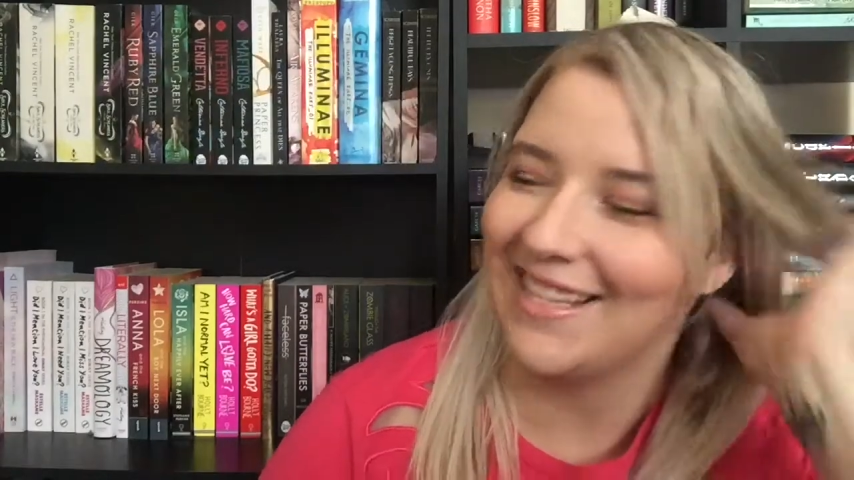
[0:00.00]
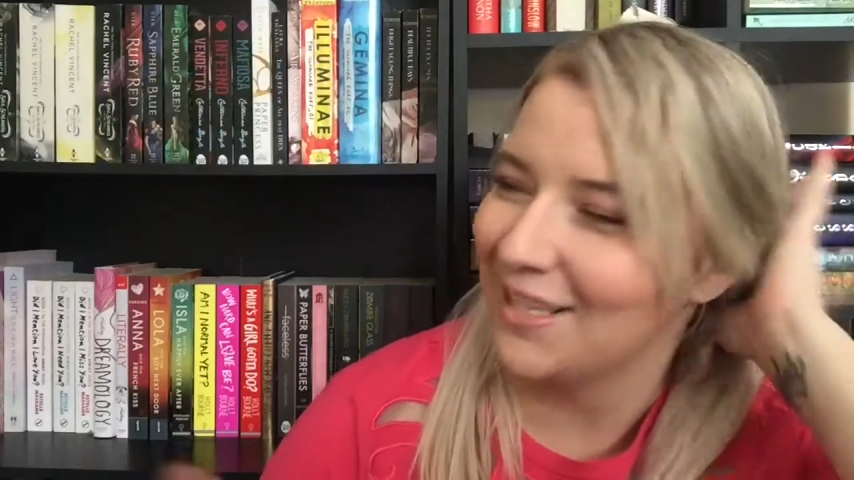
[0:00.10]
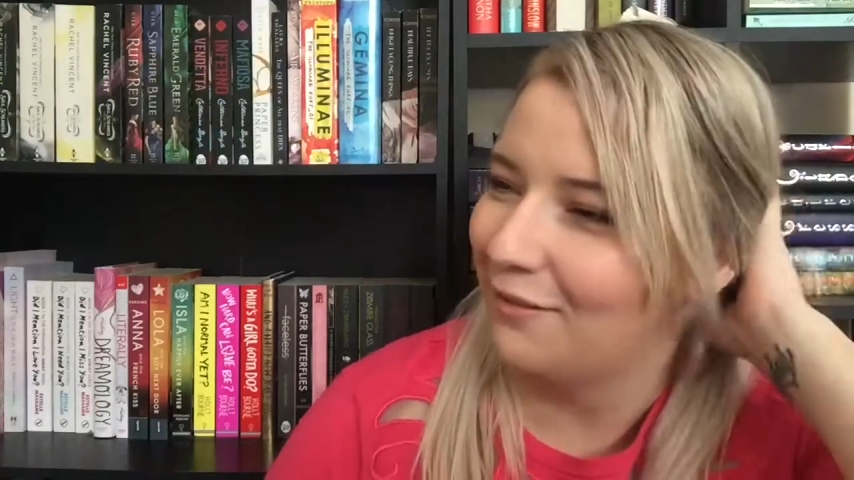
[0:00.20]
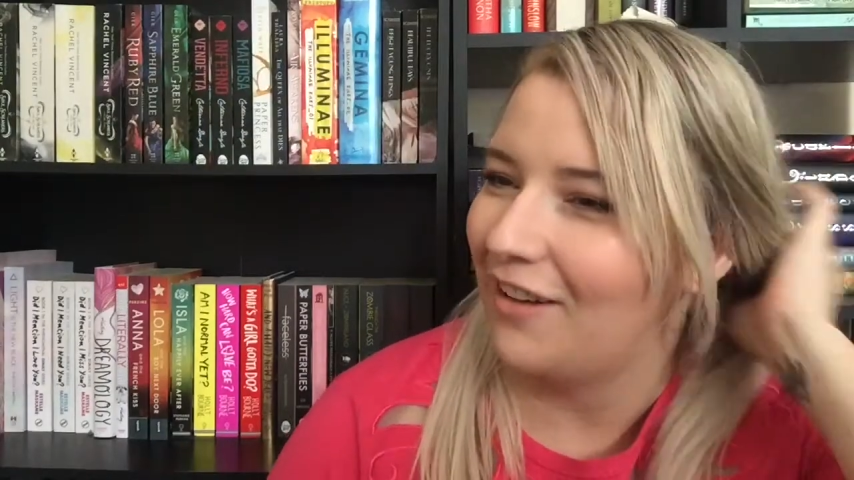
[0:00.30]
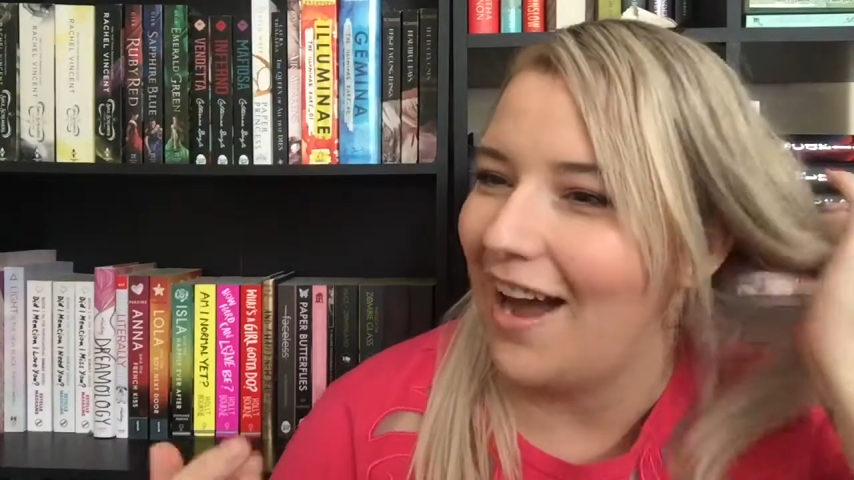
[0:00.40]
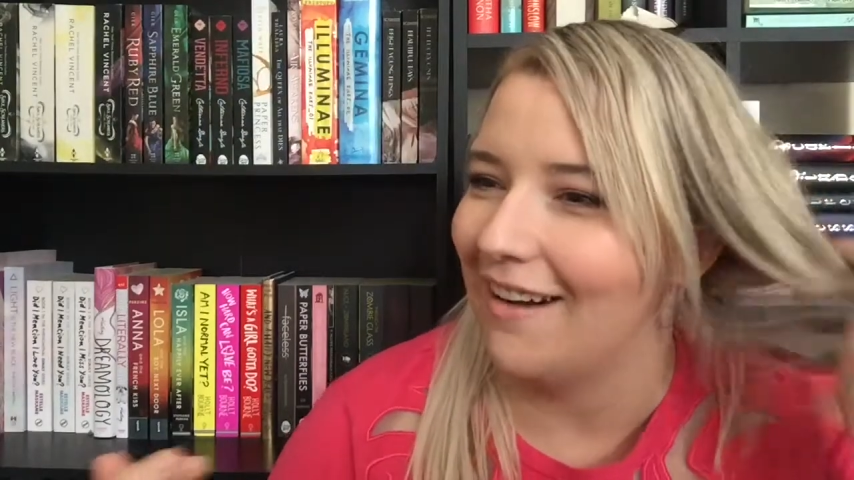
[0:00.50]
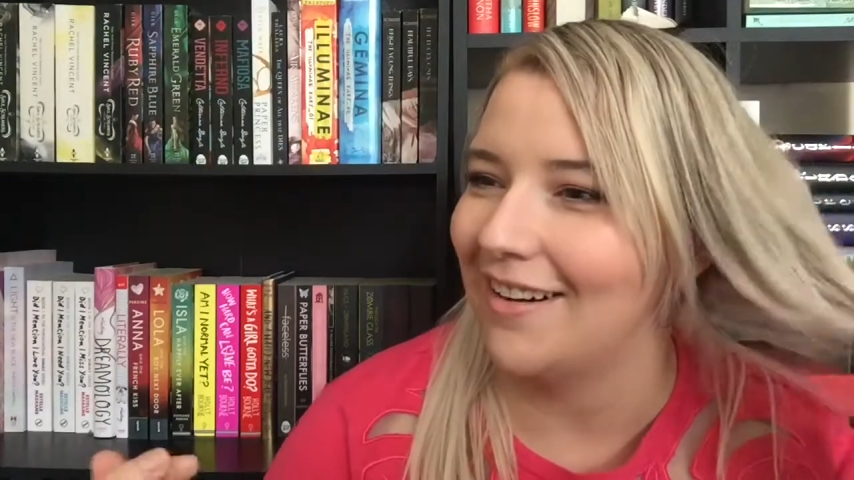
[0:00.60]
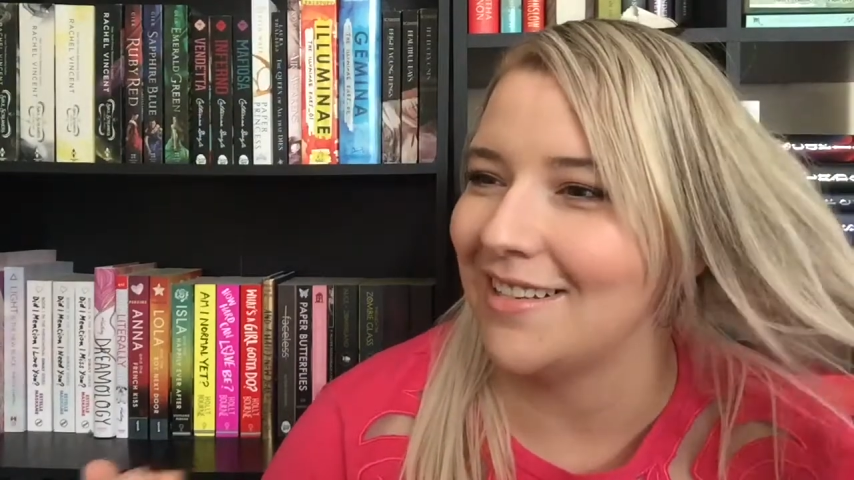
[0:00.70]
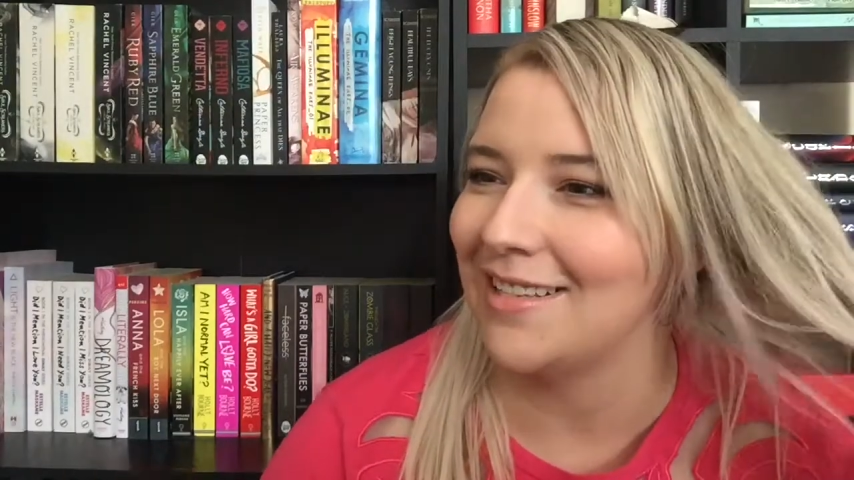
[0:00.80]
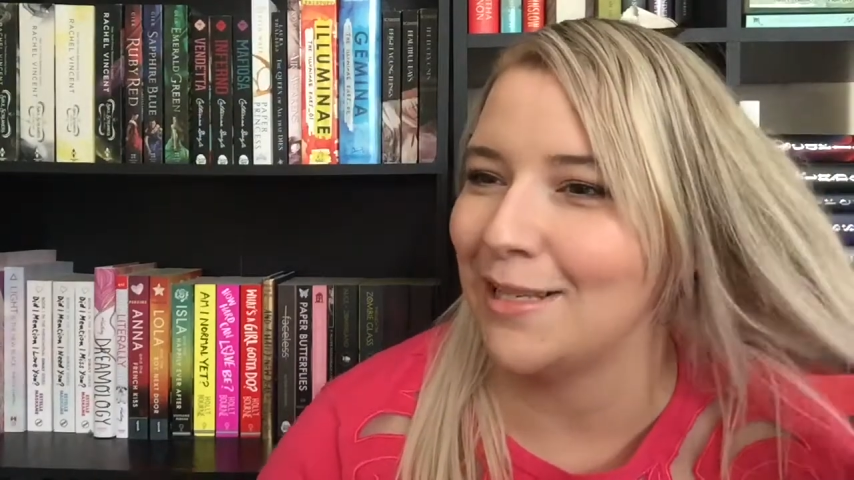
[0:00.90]
it's a
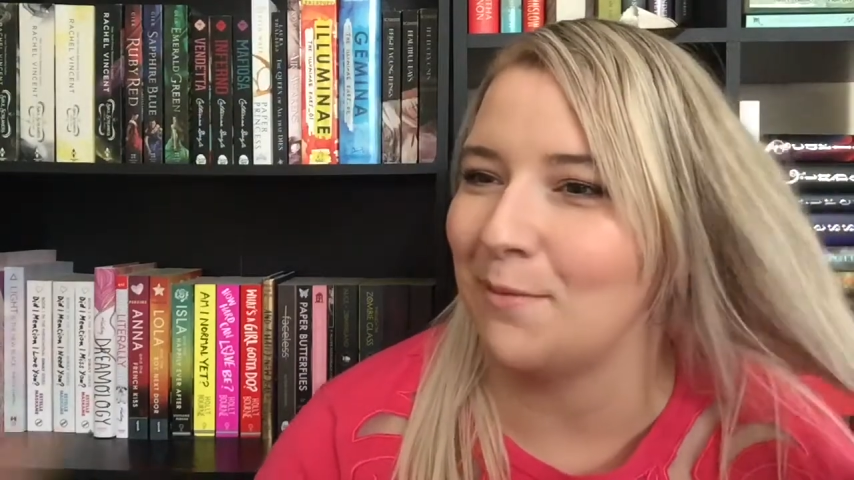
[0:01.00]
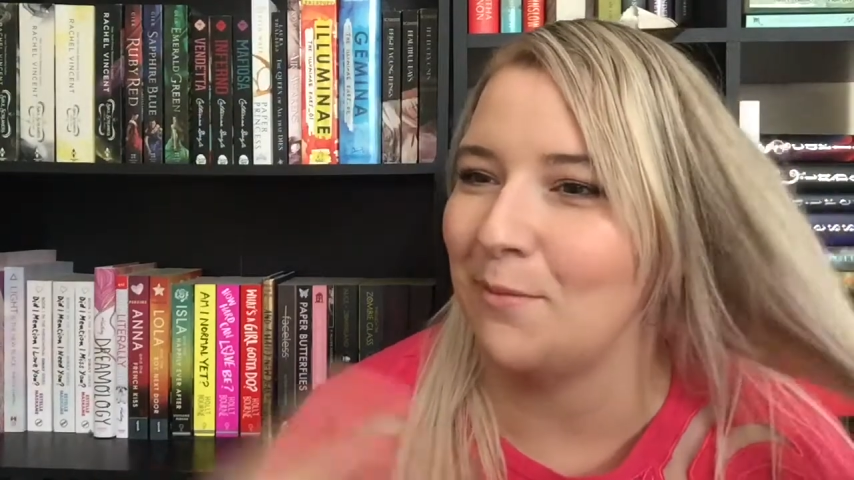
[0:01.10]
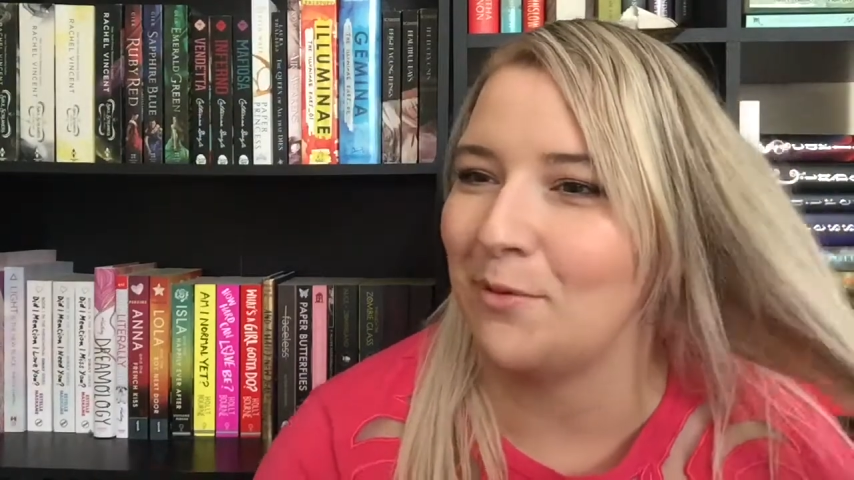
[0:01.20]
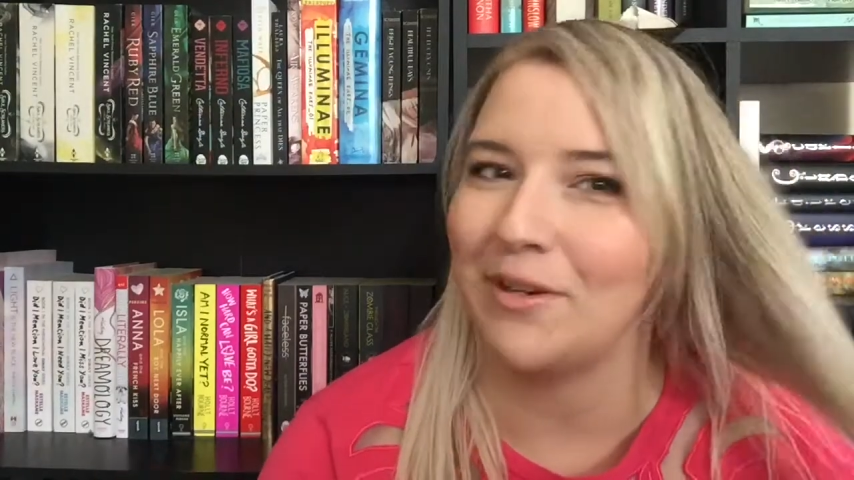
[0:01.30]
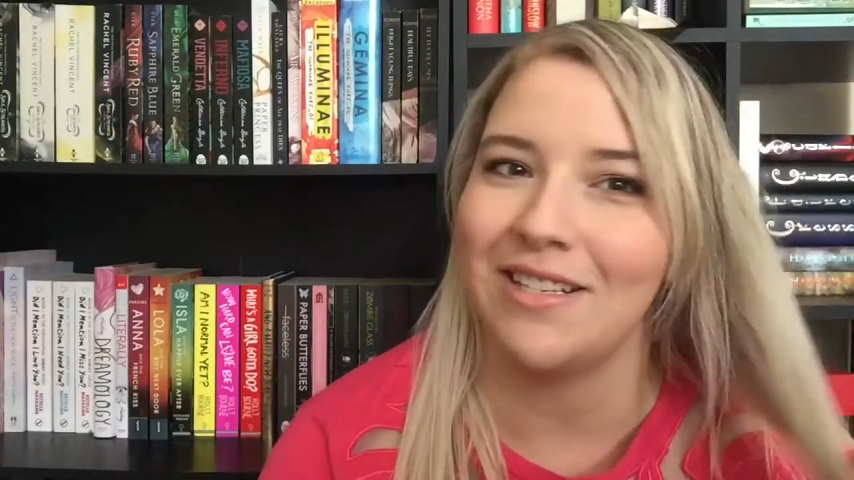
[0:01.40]
virus that's been put